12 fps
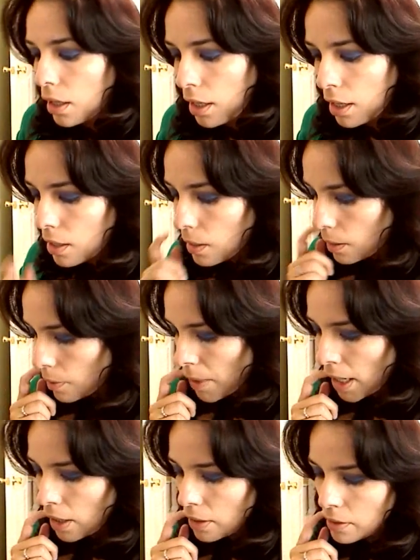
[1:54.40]
um,
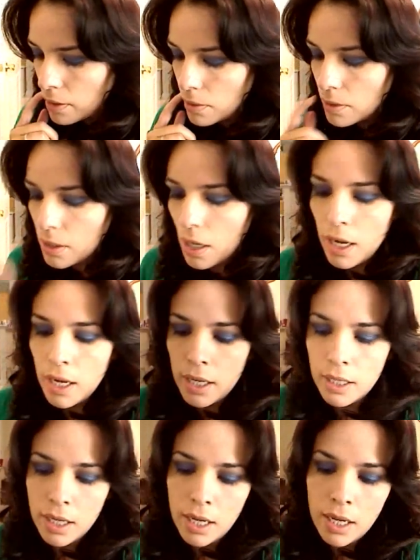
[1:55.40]
I also
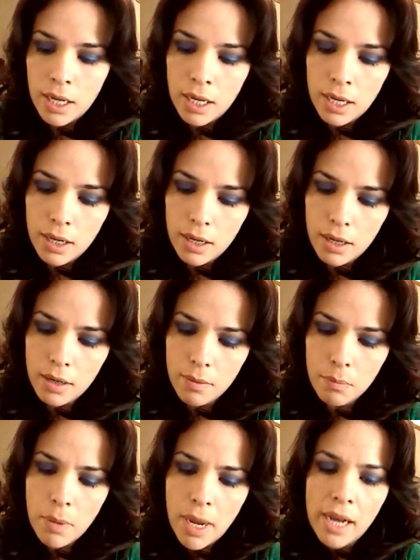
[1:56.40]
got a
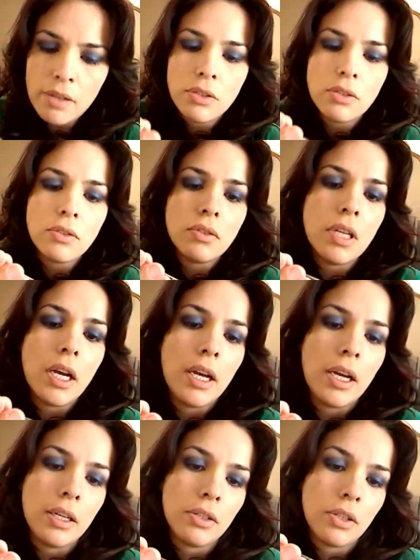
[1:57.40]
Master's
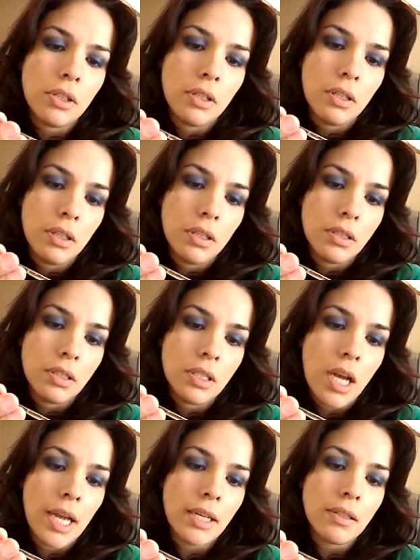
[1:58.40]
Touch
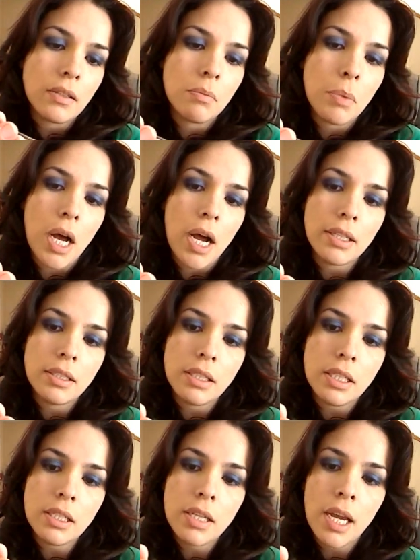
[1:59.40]
tight spot
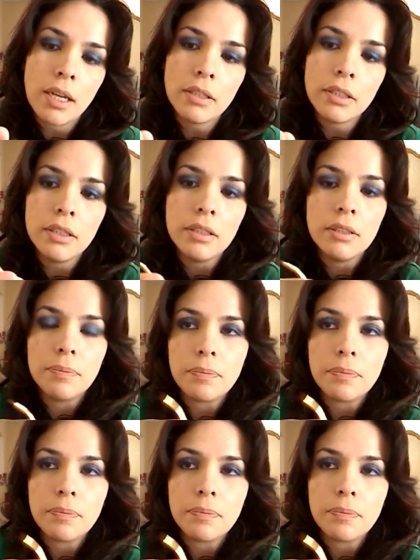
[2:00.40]
detailer,